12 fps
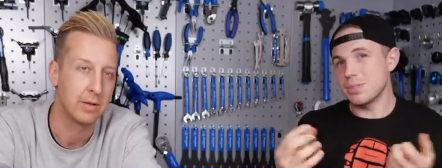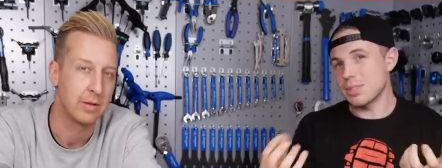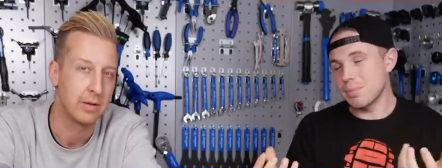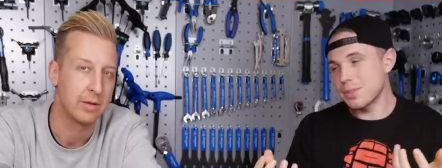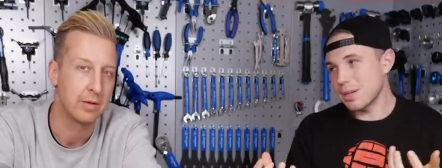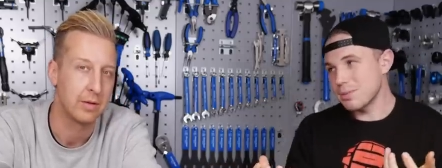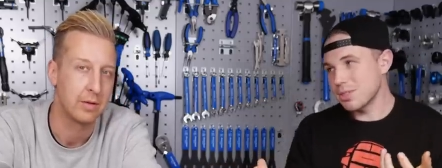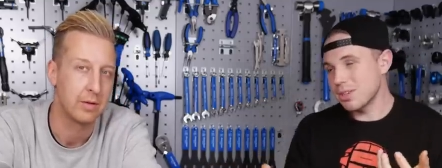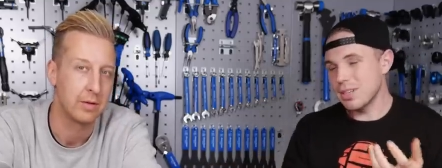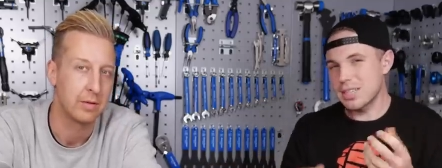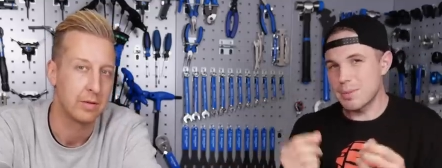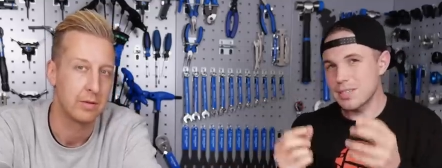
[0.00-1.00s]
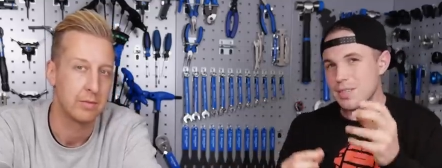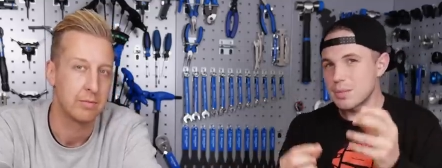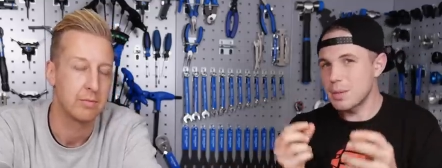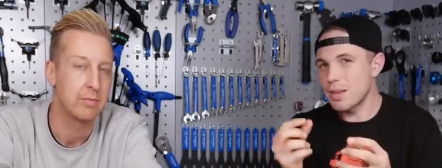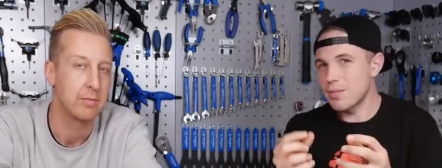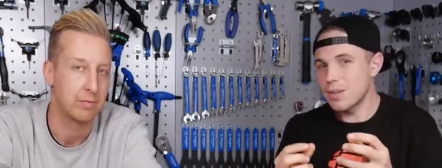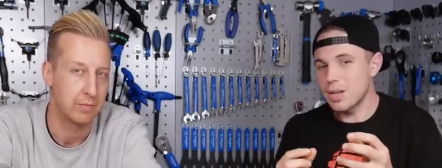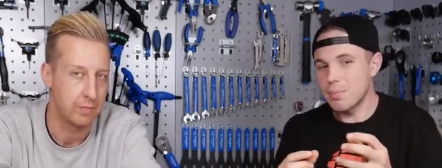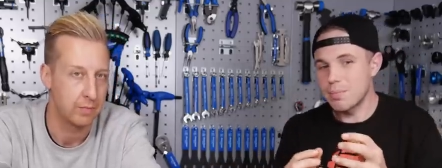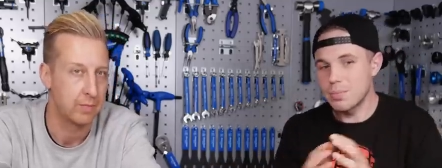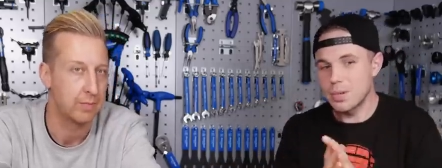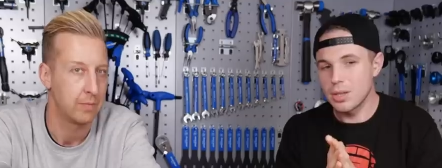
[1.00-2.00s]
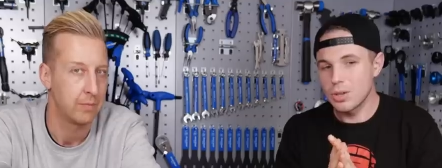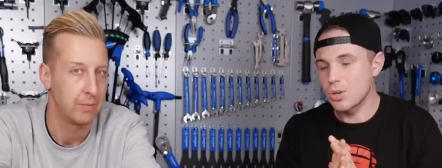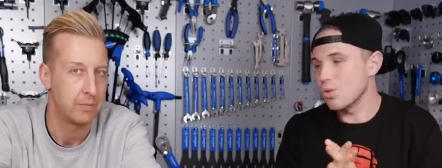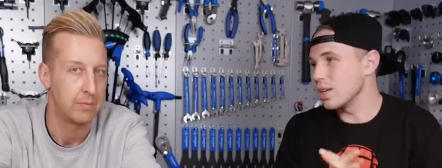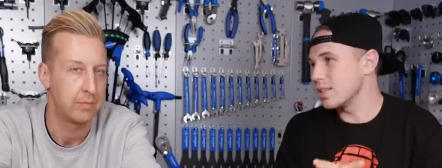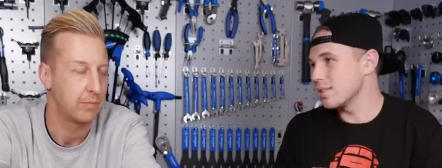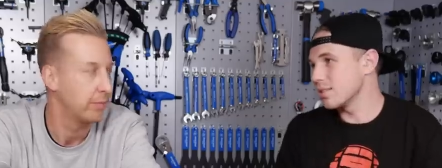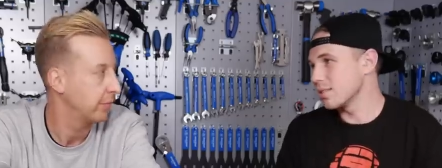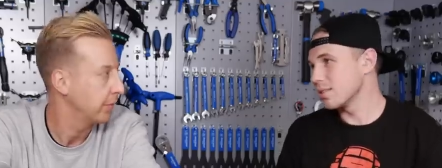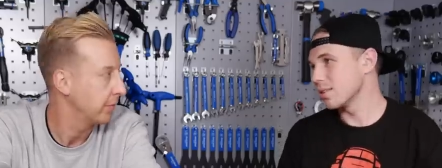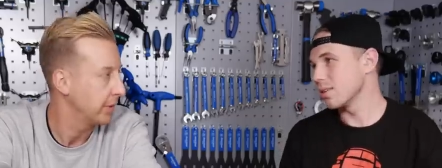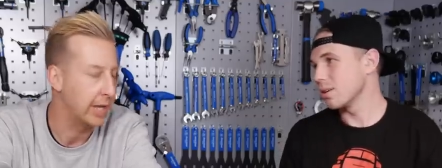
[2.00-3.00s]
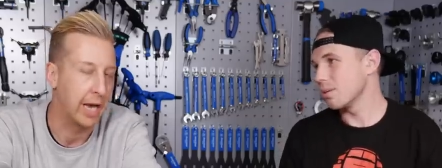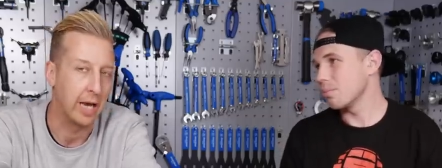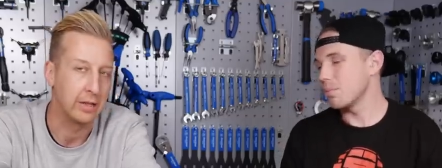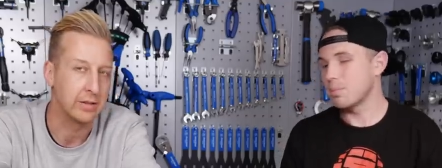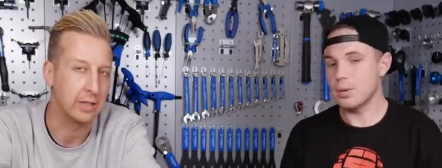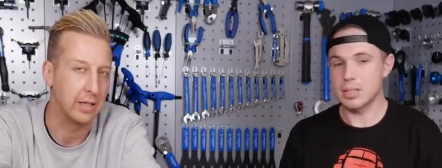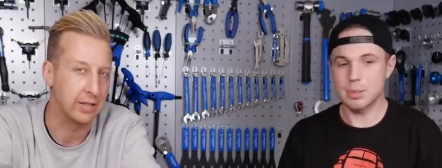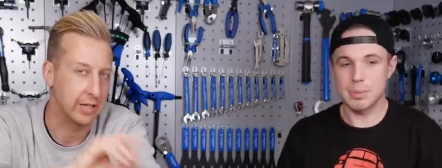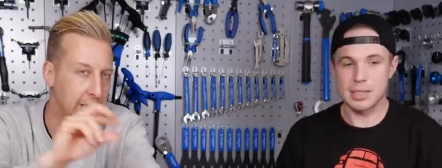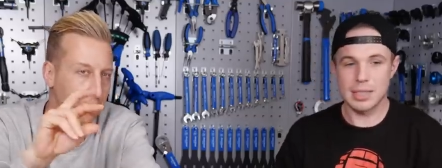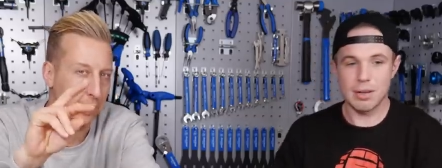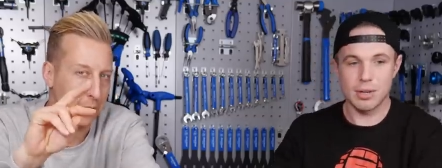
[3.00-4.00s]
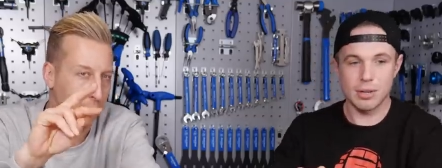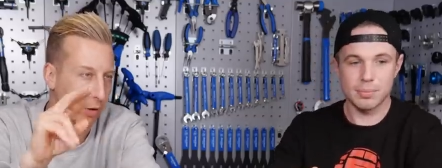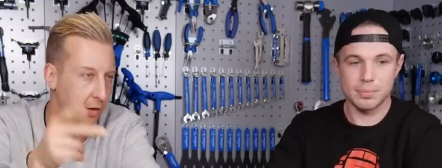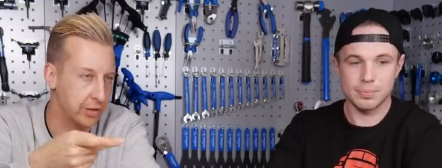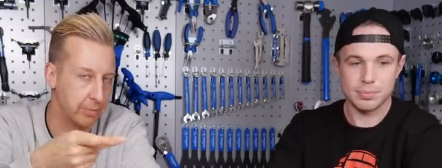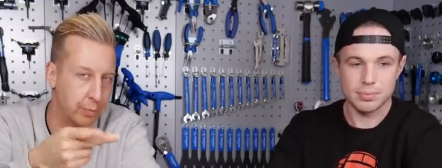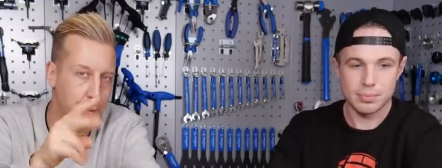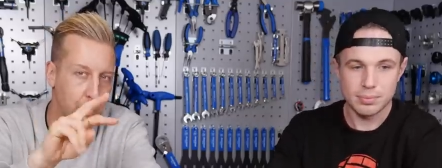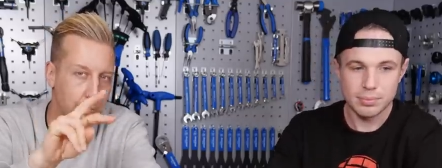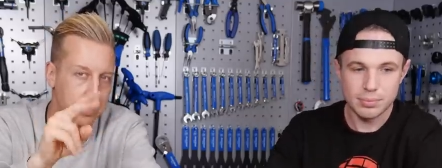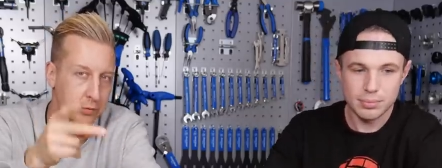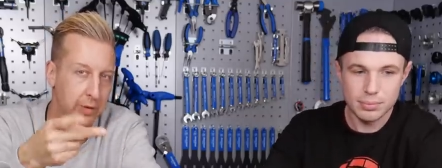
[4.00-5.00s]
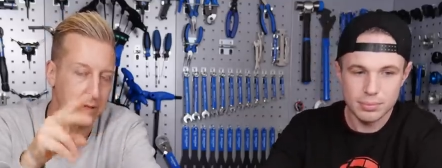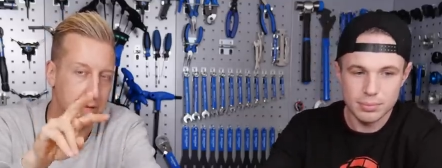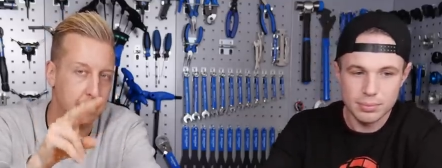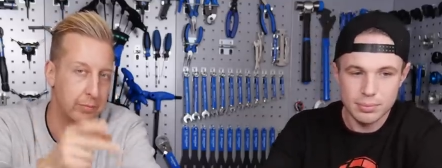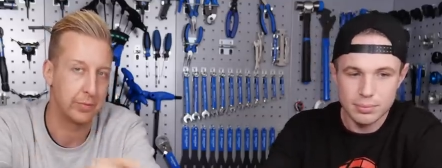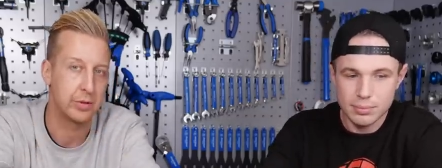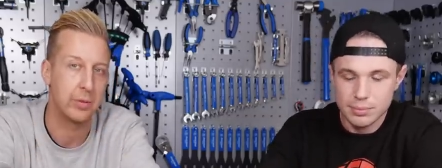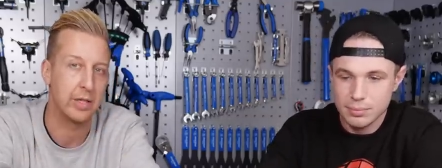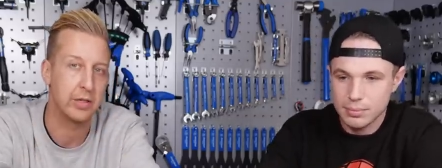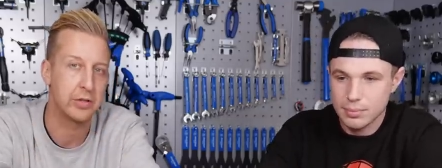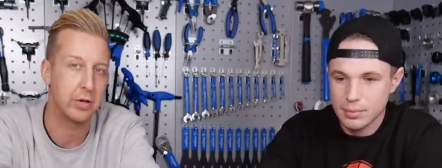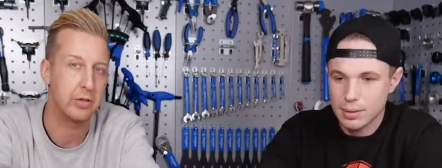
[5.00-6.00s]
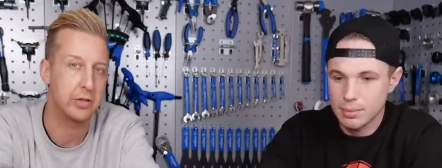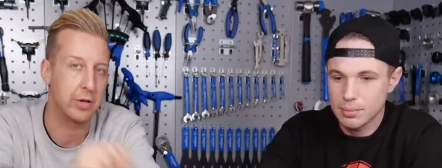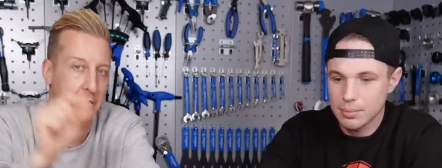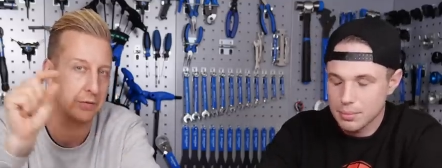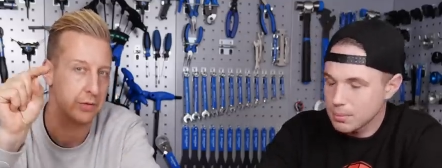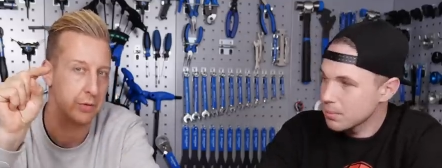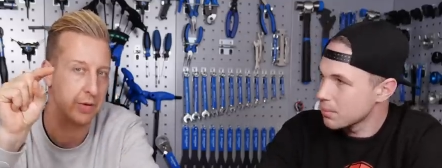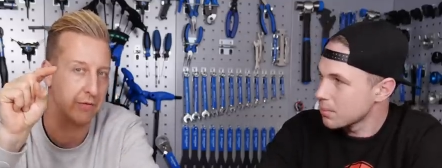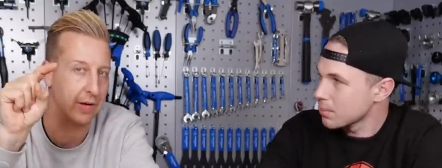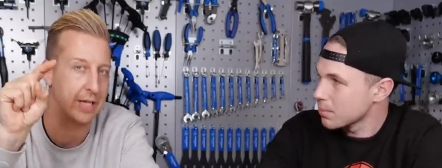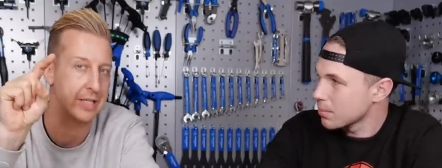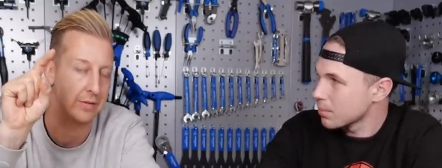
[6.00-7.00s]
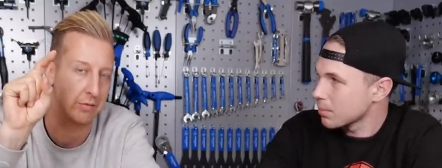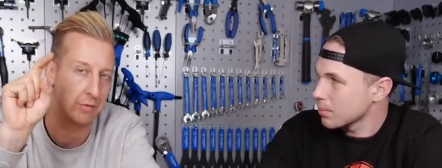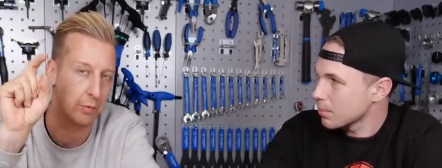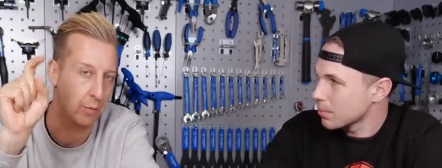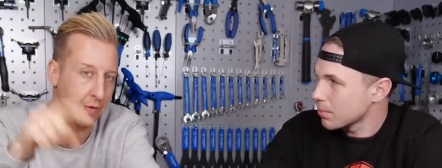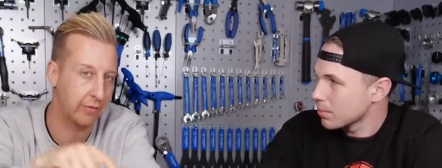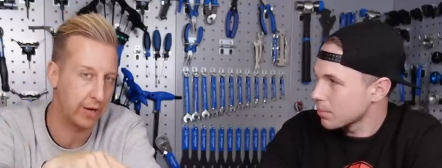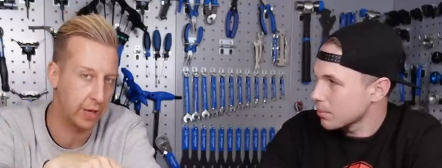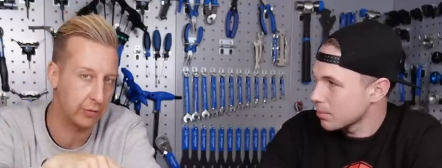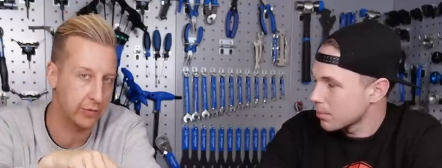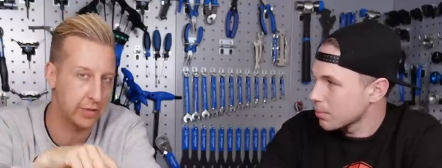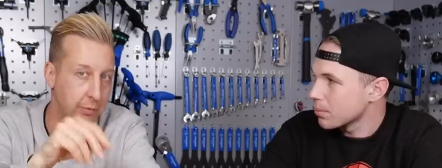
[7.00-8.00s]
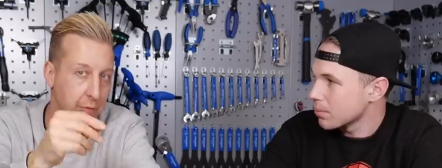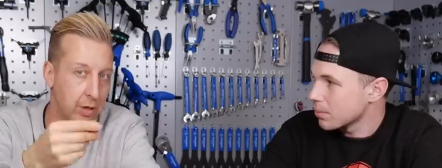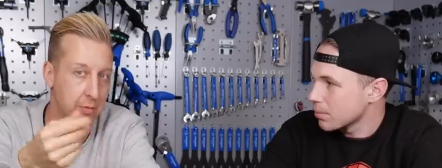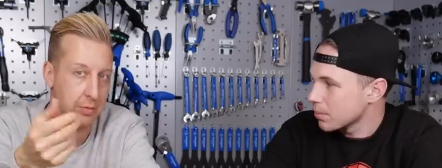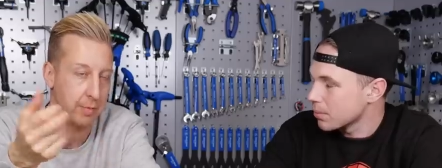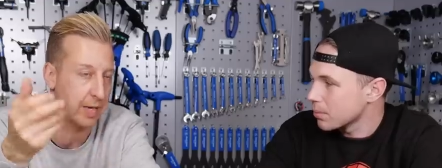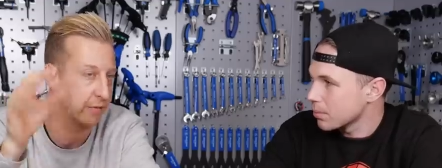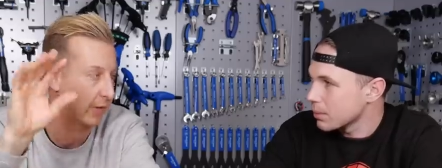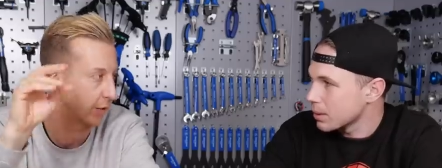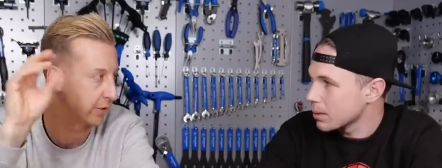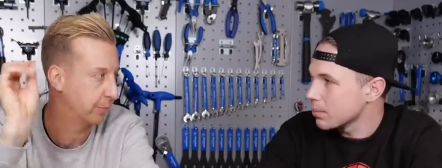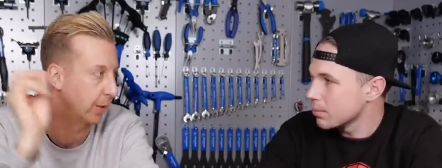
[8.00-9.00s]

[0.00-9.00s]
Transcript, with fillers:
Speaker 1: Sometimes not. It depends if there's a bit of um, grease.
Speaker 2: Yeah, so there's a little equaliser port between between the two, so you, have, you inflate it through one valve, and sometimes manufacturers